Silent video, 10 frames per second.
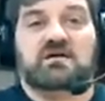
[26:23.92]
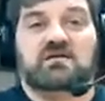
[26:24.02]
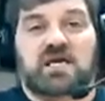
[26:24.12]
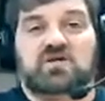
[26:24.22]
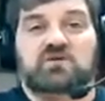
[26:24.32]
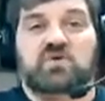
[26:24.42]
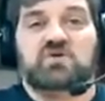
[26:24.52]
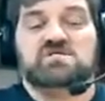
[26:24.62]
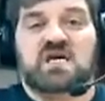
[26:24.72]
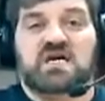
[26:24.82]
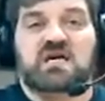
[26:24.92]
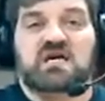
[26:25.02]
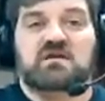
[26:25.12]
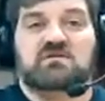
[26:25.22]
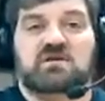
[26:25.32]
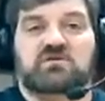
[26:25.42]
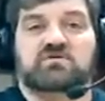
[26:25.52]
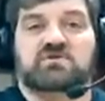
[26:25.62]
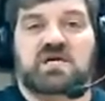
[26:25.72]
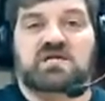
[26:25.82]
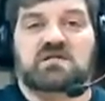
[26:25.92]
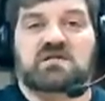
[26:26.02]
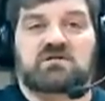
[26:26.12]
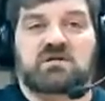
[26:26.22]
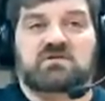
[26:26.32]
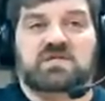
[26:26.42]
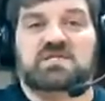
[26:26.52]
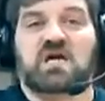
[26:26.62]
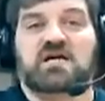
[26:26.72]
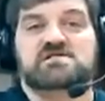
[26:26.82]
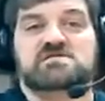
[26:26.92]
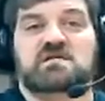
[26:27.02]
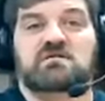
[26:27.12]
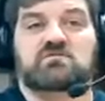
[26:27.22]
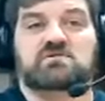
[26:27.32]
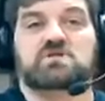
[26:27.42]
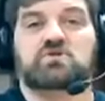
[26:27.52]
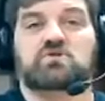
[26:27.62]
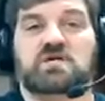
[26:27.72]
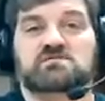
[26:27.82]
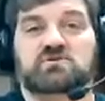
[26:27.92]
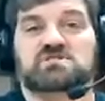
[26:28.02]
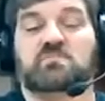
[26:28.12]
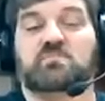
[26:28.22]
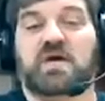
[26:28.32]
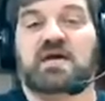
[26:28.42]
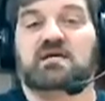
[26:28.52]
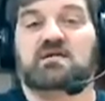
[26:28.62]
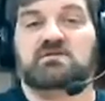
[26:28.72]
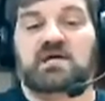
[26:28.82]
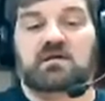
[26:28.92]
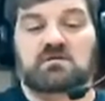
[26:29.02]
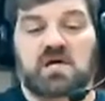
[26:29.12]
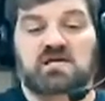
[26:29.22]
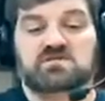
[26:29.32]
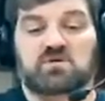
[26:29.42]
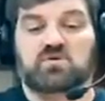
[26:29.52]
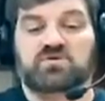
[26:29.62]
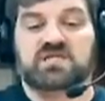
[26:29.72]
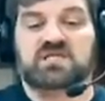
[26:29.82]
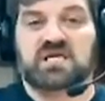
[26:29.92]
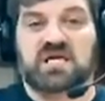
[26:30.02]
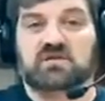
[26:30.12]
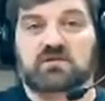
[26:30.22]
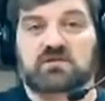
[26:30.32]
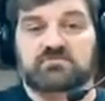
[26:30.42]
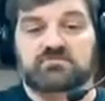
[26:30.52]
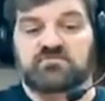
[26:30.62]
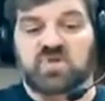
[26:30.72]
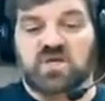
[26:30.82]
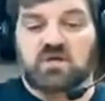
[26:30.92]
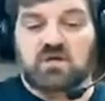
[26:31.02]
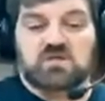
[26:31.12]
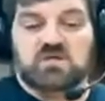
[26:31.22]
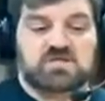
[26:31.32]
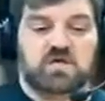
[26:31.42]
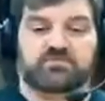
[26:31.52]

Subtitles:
Actually, we use a through tenon with a tusk, which is the peg that locks the whole thing together. So